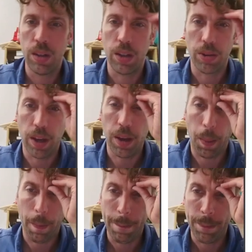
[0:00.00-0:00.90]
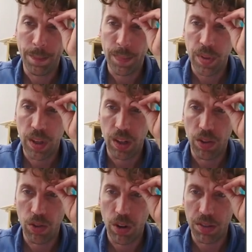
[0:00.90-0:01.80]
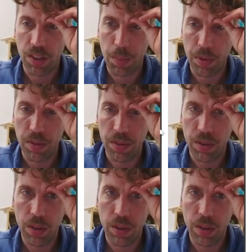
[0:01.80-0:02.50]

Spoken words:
Okay, and draw samples.